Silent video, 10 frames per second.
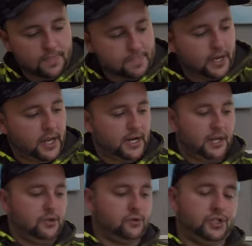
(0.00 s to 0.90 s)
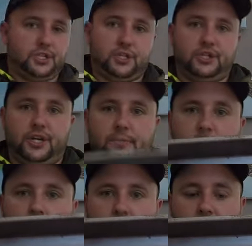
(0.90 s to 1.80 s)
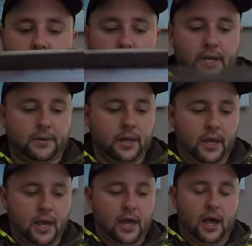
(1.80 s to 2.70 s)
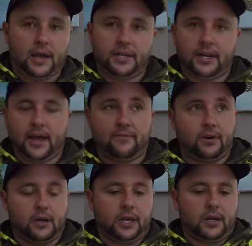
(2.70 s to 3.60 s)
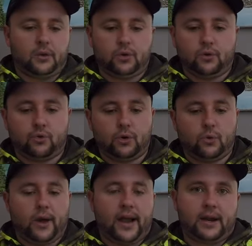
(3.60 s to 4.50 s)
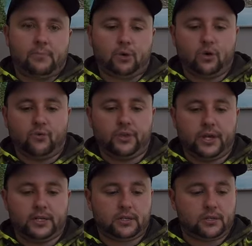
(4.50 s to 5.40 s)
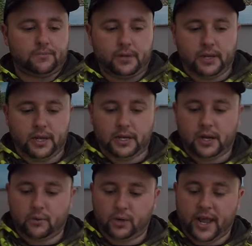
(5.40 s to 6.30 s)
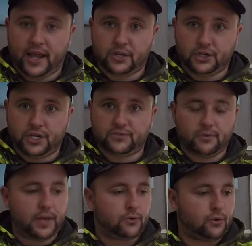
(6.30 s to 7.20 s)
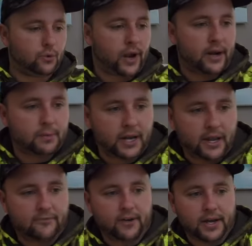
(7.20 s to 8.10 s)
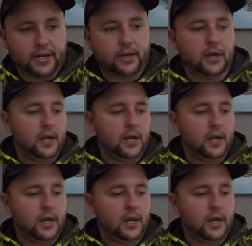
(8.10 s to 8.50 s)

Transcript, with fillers: Again, I used just a cheap cooking tin. I did have a like a little grill rack I put over this and uh, would hang the jigs from that grill rack, but I can't find it